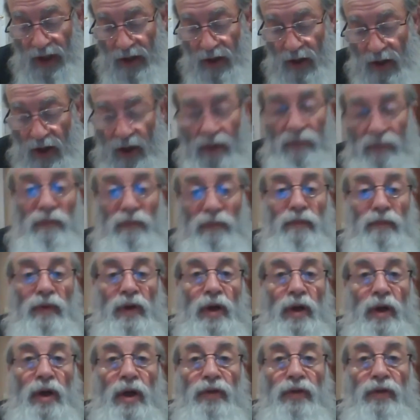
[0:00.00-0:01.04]
layom,
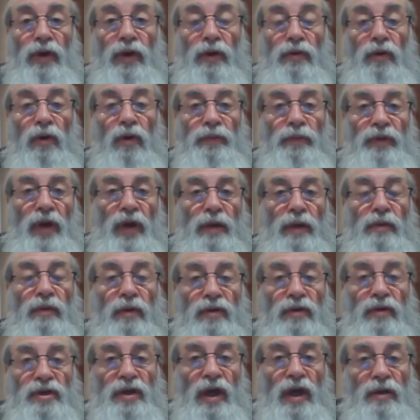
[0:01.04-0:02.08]
the group that
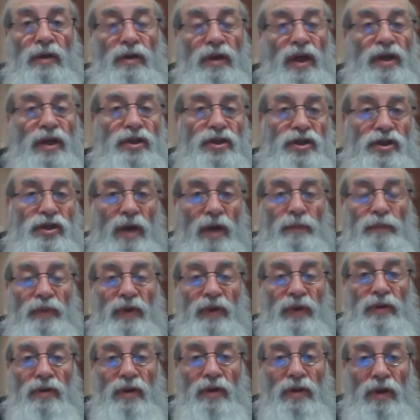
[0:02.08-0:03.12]
said, let's jump
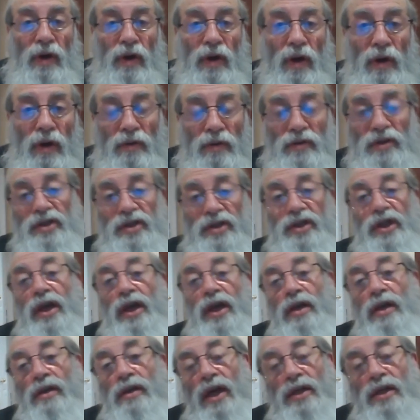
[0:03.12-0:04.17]
into the
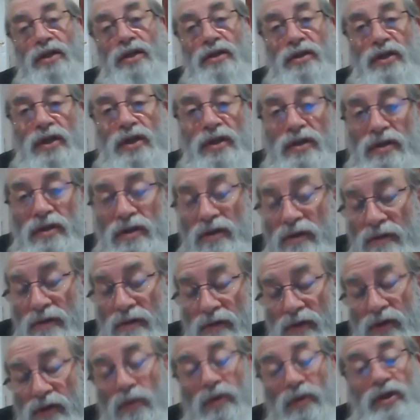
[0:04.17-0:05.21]
sea, let's just,
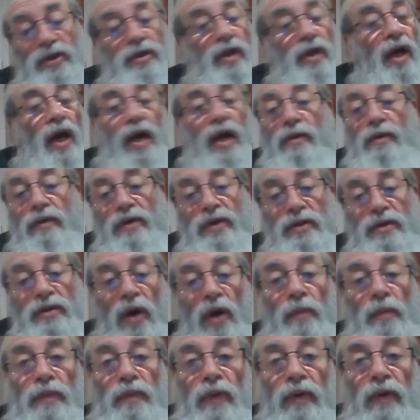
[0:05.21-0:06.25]
suicide was no